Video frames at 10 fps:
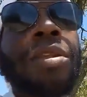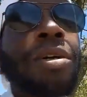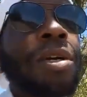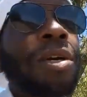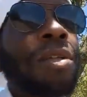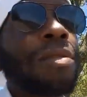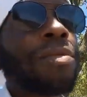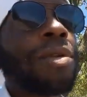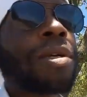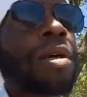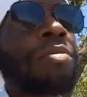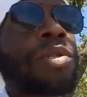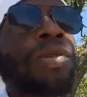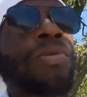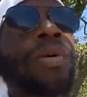look good when it
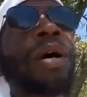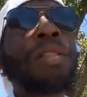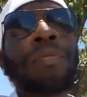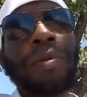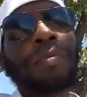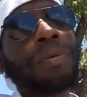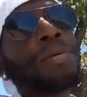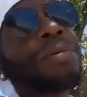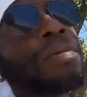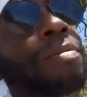comes to other people.